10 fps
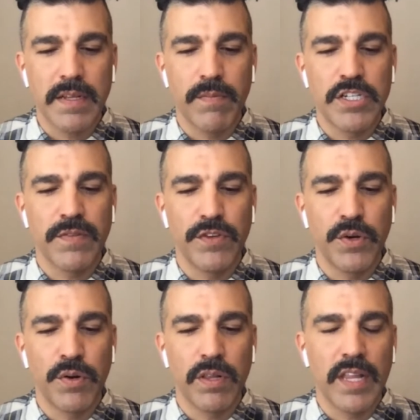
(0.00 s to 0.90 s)
much of
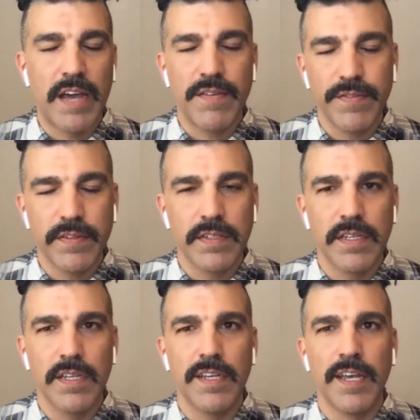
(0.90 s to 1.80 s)
your life
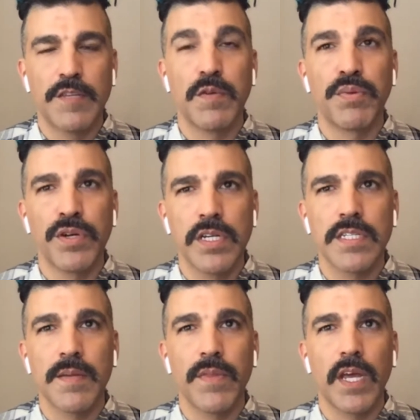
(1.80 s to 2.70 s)
has been put into
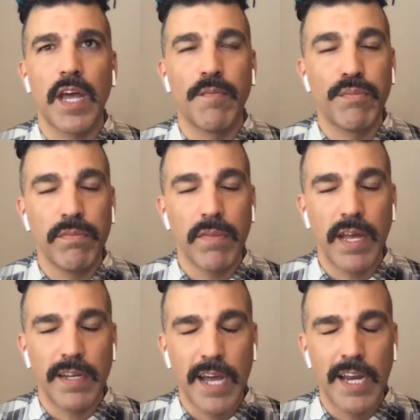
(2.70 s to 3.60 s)
something
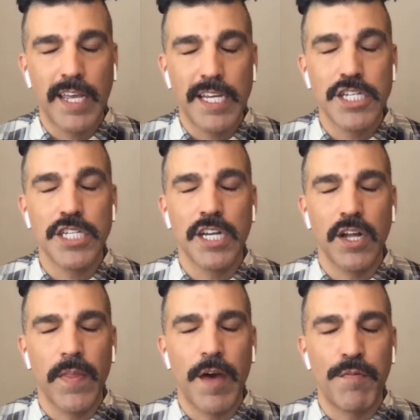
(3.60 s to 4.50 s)
and kind of hinging it on
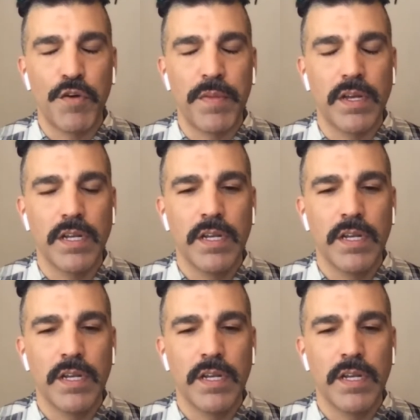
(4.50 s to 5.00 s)
that moment.